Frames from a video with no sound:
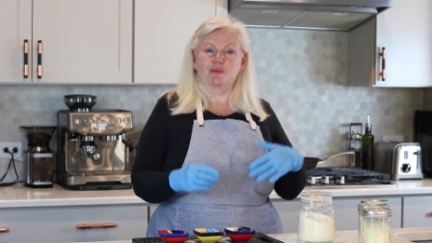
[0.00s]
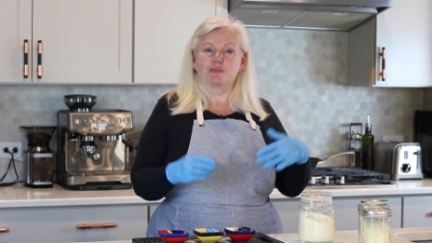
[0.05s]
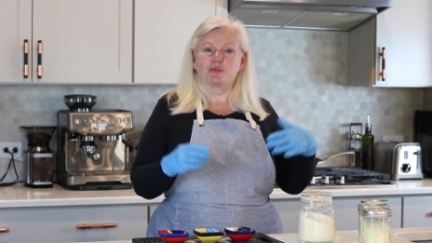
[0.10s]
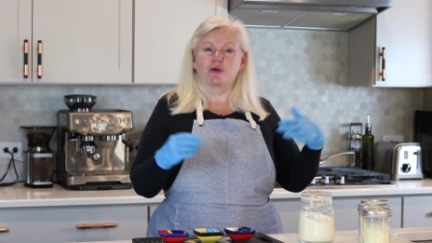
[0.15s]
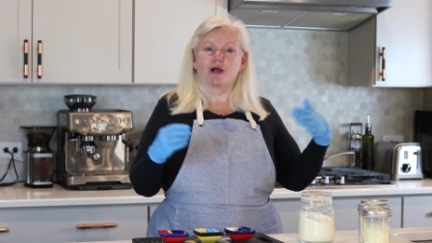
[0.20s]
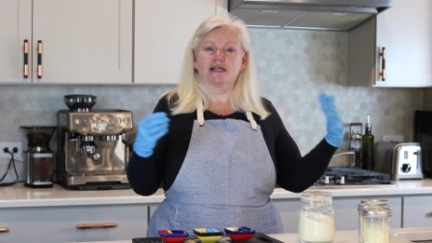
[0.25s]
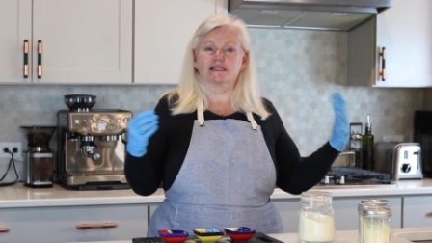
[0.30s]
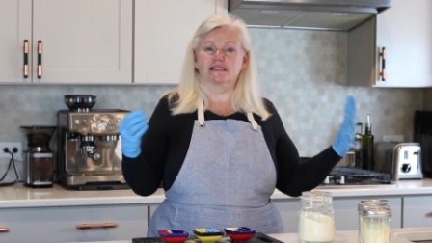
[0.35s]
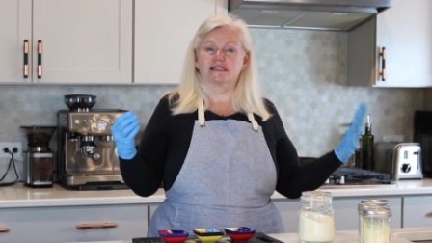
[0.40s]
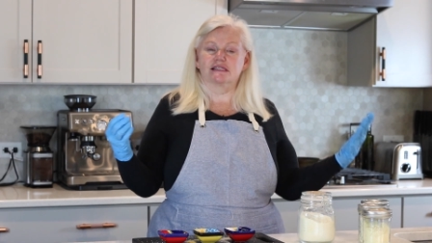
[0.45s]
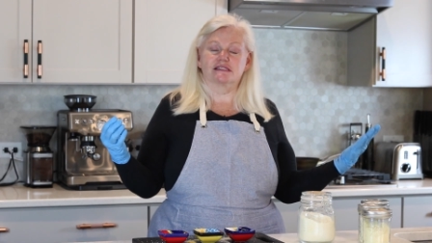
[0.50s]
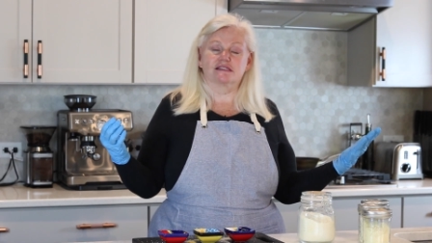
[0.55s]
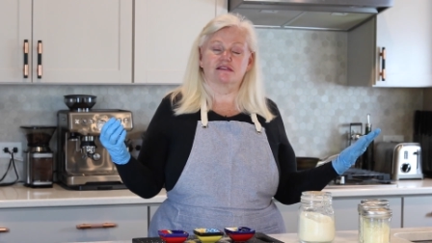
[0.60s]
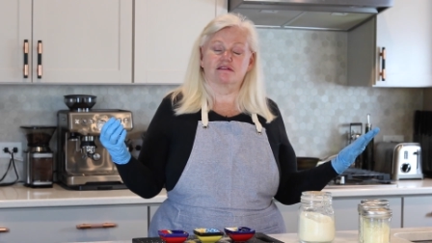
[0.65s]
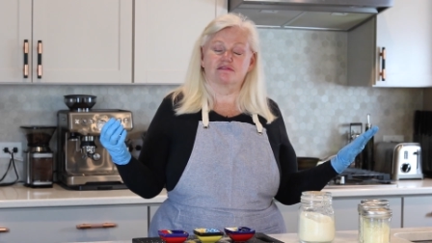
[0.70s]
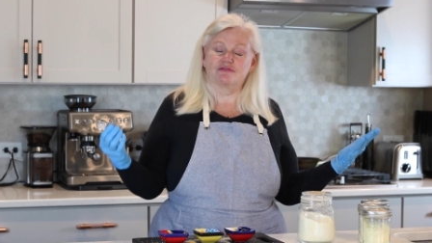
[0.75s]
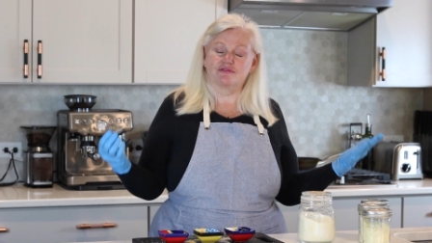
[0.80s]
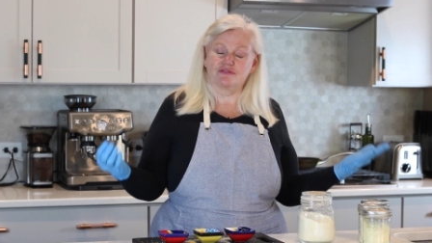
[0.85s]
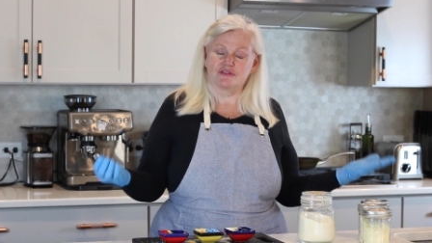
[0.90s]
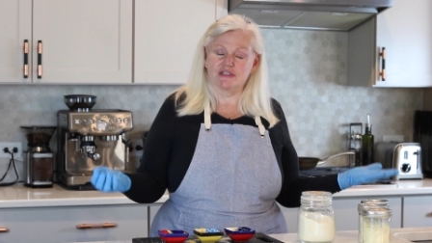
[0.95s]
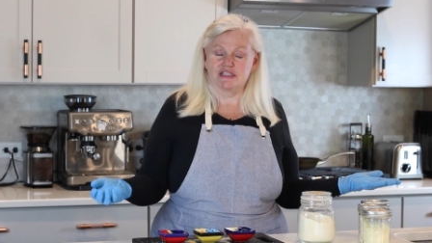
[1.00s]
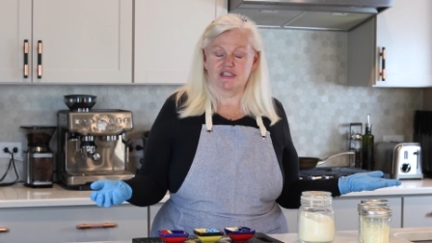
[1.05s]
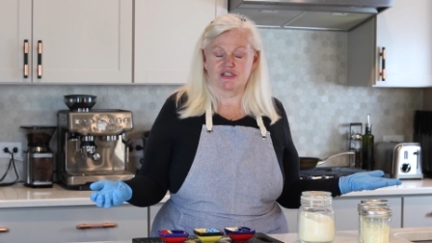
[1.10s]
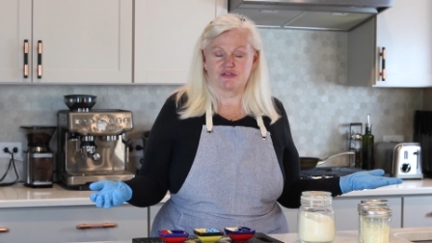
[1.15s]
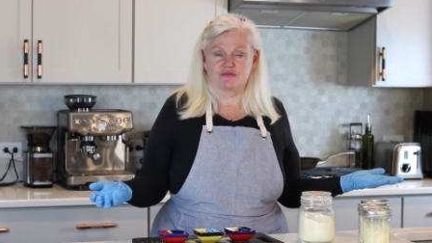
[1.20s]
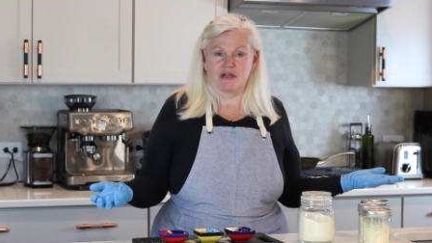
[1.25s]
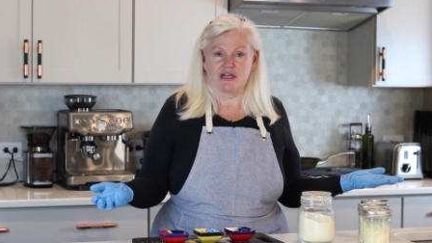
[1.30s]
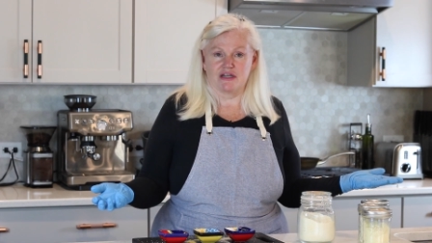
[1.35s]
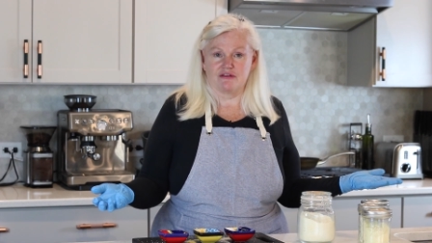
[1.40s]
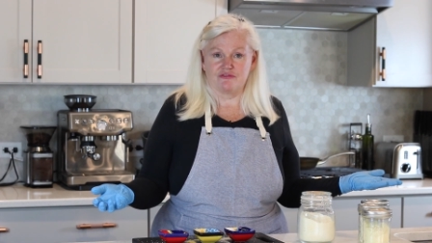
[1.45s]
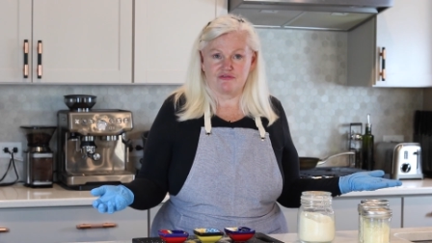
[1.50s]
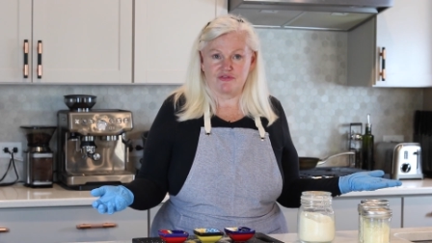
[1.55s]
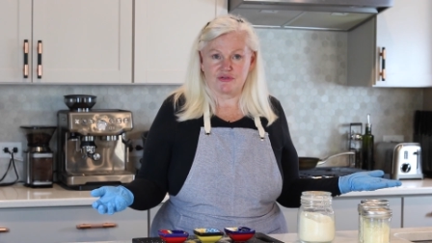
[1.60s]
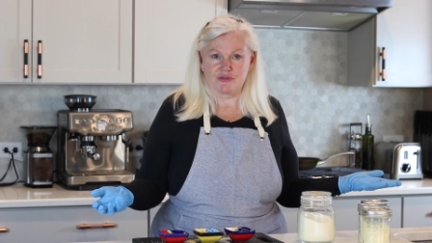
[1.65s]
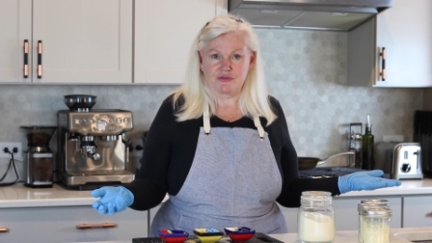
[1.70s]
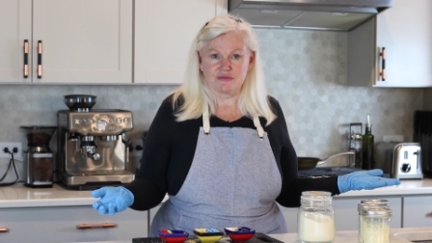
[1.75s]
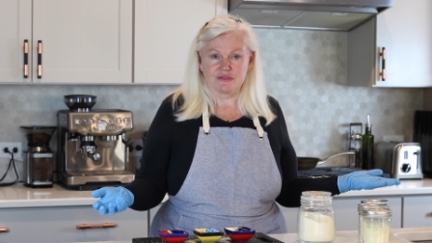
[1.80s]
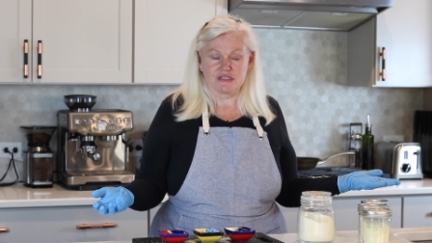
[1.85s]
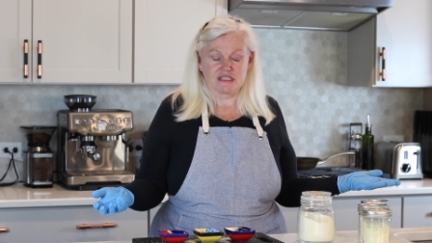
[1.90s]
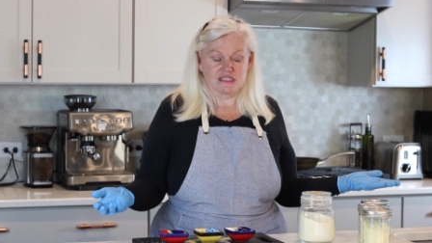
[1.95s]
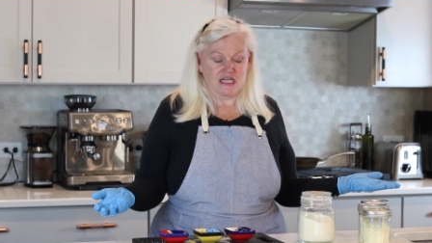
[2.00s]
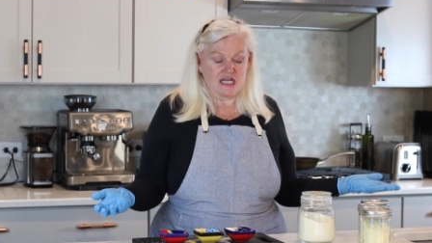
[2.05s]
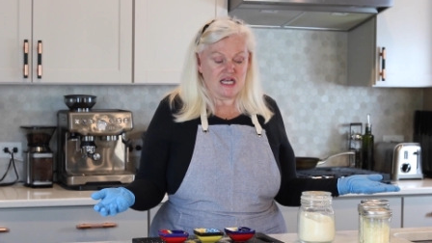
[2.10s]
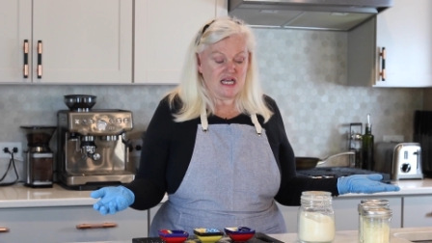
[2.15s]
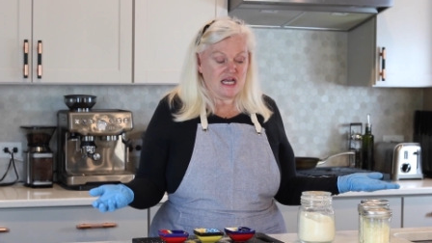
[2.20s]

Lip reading: process of freeze drying foods.